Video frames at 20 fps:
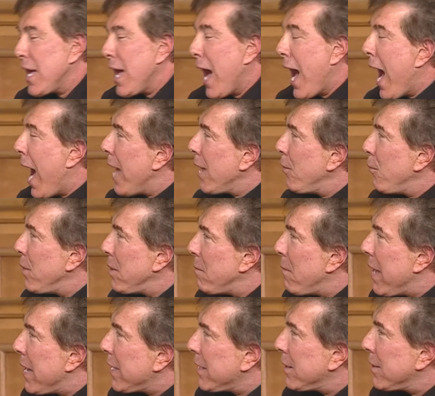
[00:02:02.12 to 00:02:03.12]
how do we
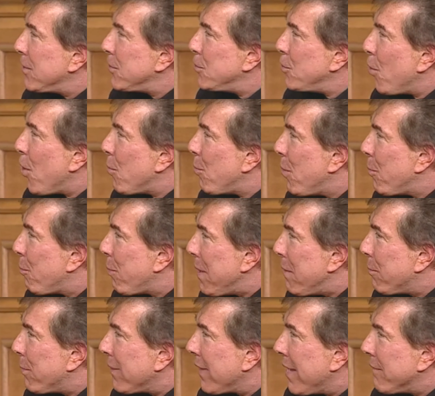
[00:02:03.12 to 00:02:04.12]
make normal
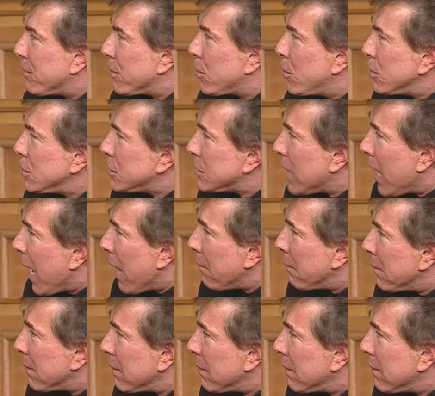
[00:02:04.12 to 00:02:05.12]
people have a good time
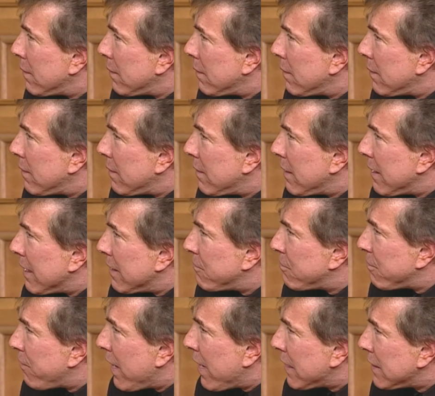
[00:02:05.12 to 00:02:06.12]
and
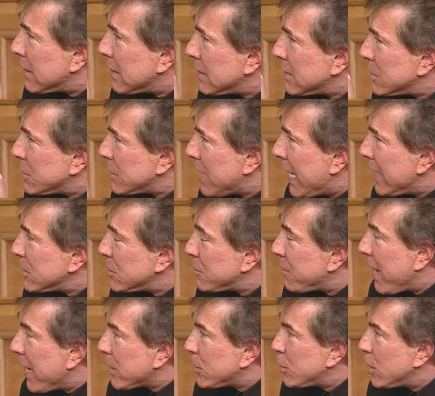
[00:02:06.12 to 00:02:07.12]
find
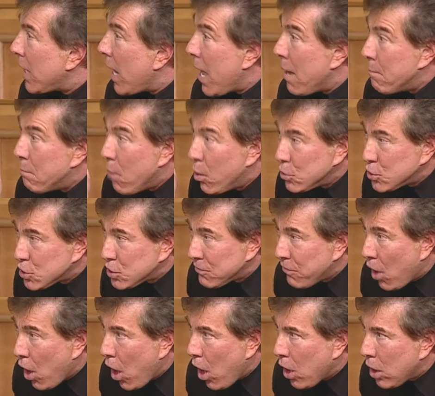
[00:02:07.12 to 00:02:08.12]
satisfaction and most of
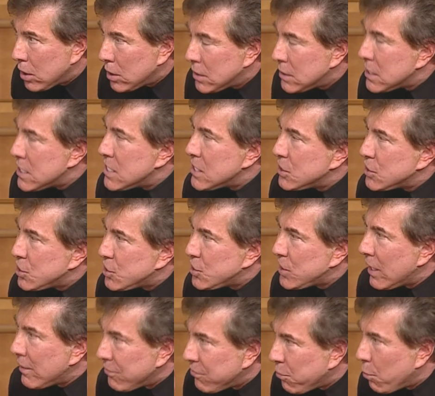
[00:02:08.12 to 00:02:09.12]
all,
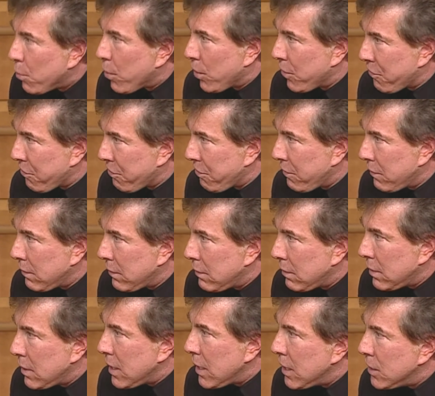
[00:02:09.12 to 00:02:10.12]
self-worth
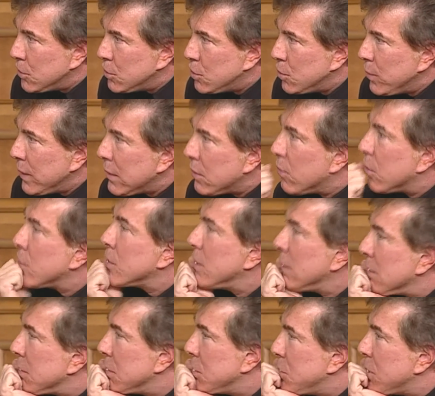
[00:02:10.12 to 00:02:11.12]
in doing
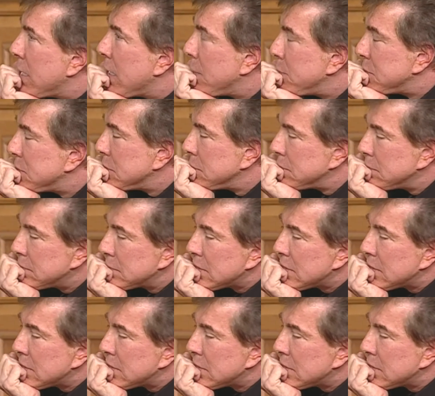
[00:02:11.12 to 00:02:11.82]
ordinary jobs?